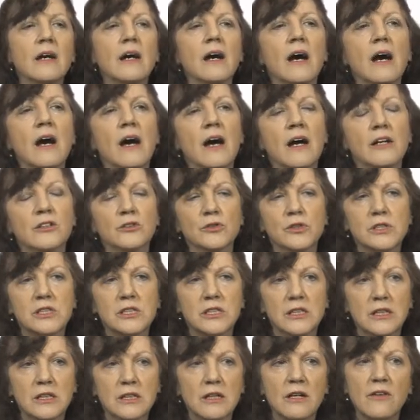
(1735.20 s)
uh, you
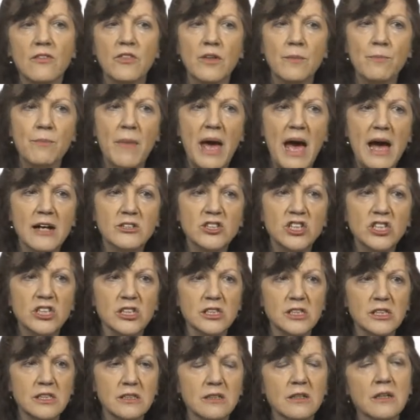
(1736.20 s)
see the
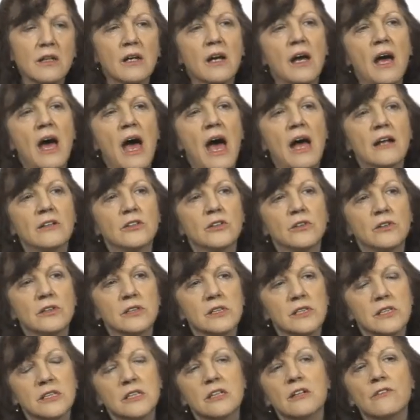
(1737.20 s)
matches. And you
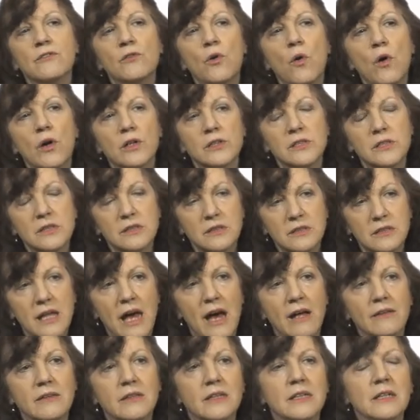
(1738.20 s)
can see, of course,
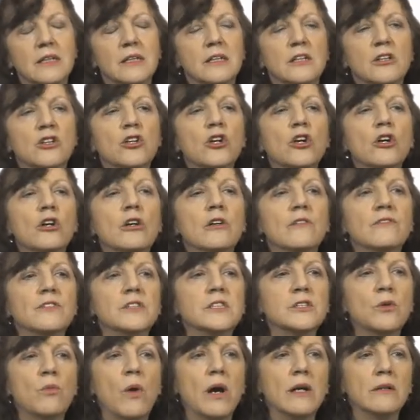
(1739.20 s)
that the curve
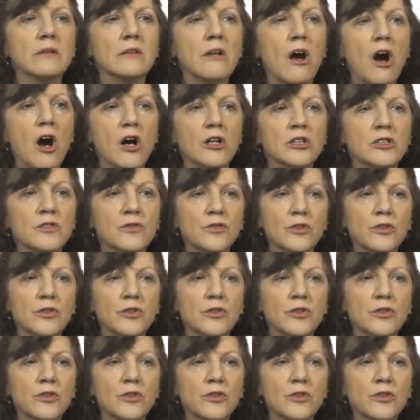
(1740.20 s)
is quite large